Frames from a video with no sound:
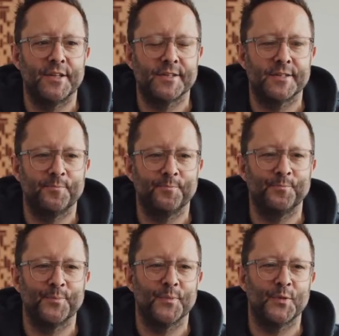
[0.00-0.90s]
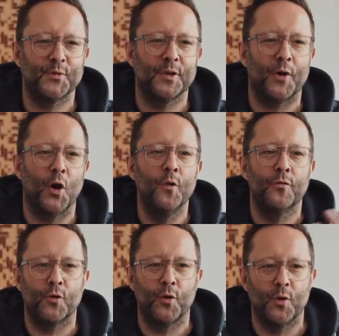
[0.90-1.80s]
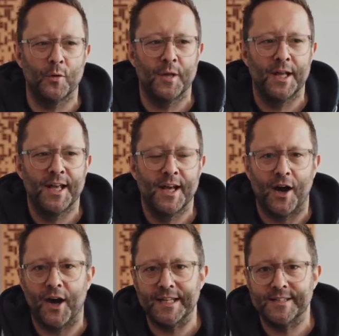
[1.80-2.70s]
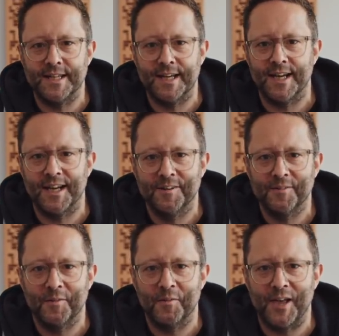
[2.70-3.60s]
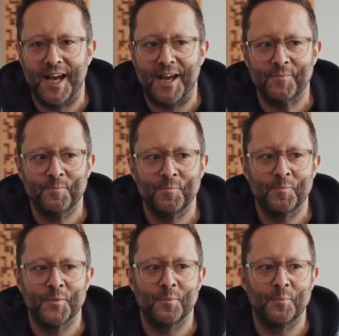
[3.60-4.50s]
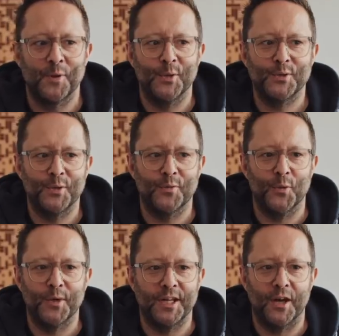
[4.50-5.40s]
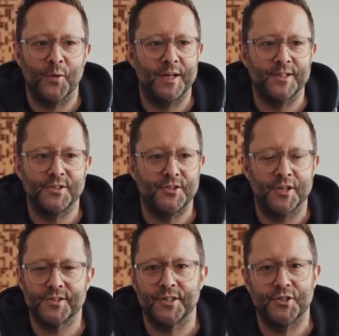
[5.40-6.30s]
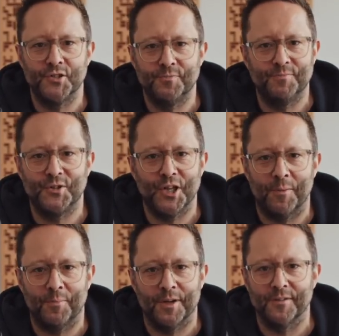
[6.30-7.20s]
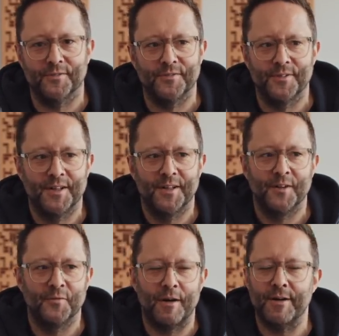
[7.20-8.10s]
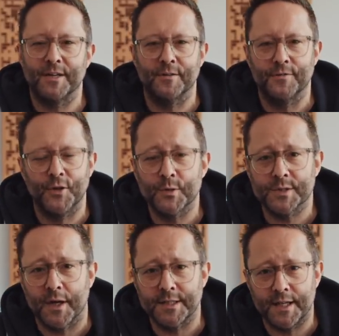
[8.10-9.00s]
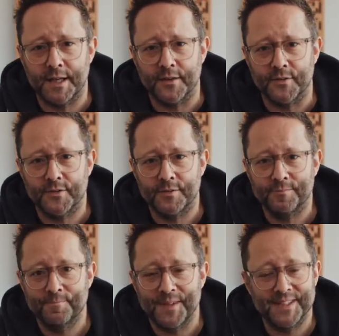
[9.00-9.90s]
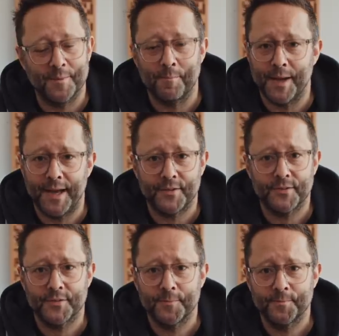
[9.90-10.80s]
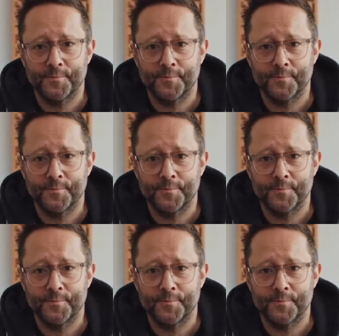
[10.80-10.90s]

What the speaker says: to this sort of overall idea that Bluetooth audio is just a jumble of very confused ideas. It's a mess.